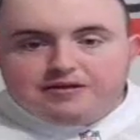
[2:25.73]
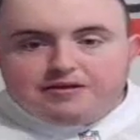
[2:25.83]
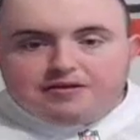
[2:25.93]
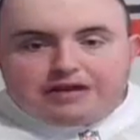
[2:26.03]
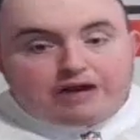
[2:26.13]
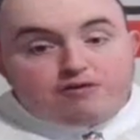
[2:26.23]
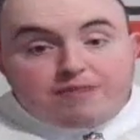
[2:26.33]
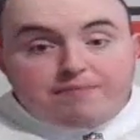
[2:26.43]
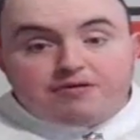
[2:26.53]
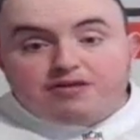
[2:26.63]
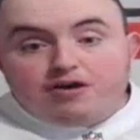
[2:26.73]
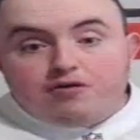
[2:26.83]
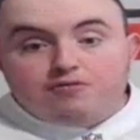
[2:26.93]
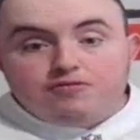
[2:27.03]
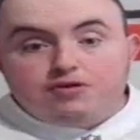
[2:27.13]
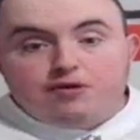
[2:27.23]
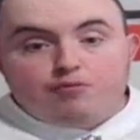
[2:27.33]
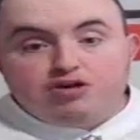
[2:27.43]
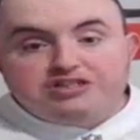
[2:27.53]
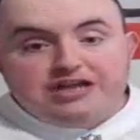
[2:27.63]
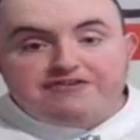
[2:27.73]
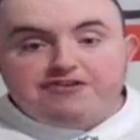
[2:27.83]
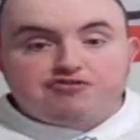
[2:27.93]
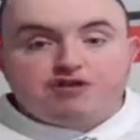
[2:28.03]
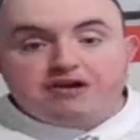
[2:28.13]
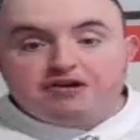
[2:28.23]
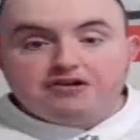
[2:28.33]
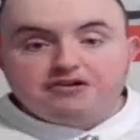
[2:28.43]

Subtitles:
Got to remember, though, no more J.C. Treader.